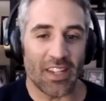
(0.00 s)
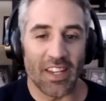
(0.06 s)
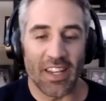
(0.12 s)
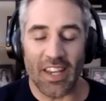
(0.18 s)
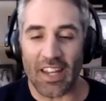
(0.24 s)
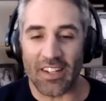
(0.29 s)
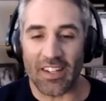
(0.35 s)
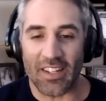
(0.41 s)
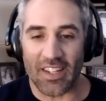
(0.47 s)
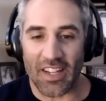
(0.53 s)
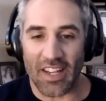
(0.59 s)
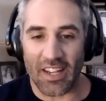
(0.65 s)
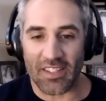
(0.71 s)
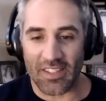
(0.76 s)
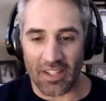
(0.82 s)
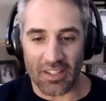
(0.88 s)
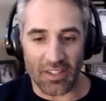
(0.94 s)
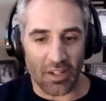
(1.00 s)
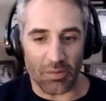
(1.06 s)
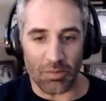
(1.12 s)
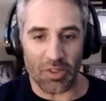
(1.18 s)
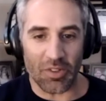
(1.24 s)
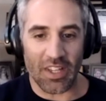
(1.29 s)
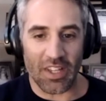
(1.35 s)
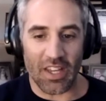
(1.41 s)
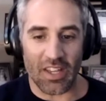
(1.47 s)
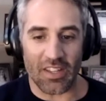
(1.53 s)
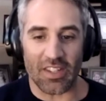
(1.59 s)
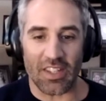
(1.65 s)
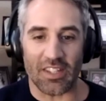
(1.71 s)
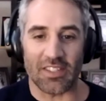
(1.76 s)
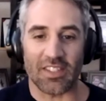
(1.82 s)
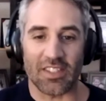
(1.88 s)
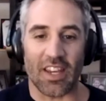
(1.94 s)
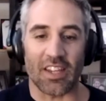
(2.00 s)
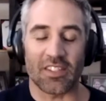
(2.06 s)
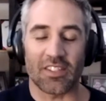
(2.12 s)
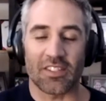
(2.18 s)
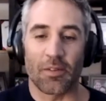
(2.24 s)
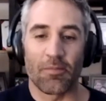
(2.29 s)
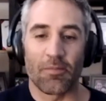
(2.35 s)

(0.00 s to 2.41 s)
and connect and communicate these days.